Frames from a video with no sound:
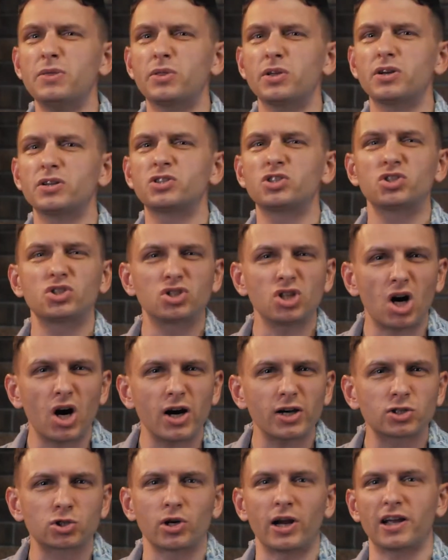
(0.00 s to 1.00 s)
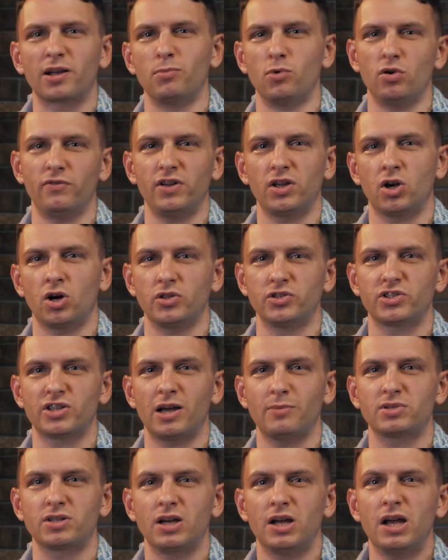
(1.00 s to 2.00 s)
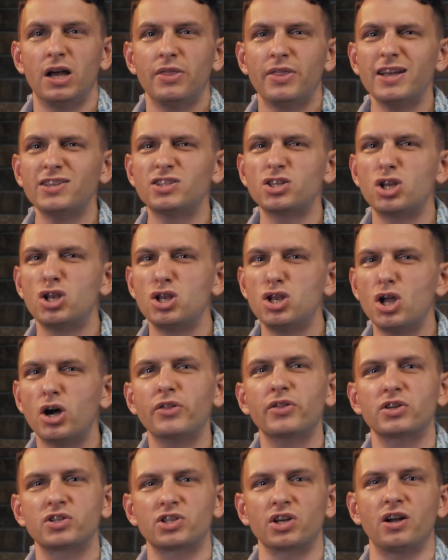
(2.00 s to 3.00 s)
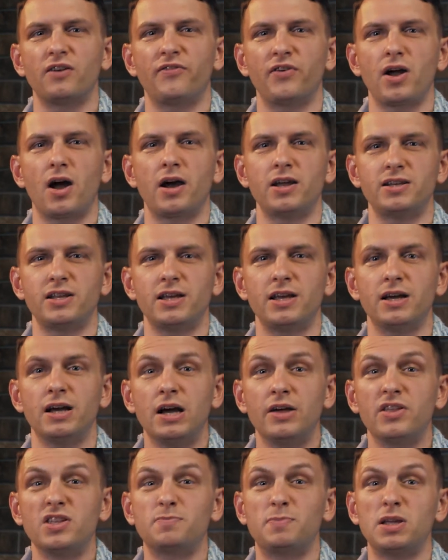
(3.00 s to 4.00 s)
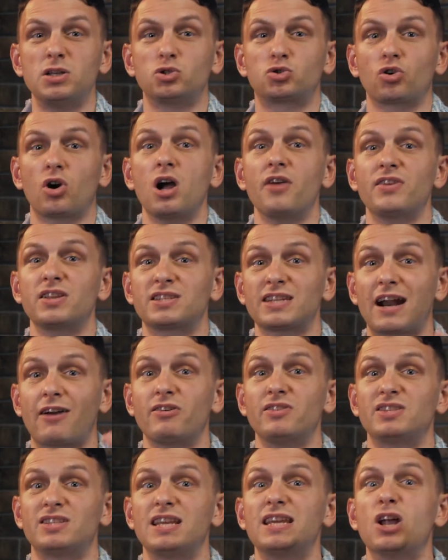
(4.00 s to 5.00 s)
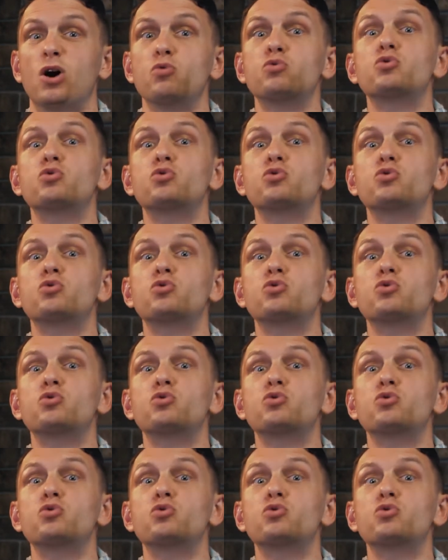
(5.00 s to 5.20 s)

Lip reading: the Star Trek movie concept, there's another sci-fi idea that's been driving Tarantino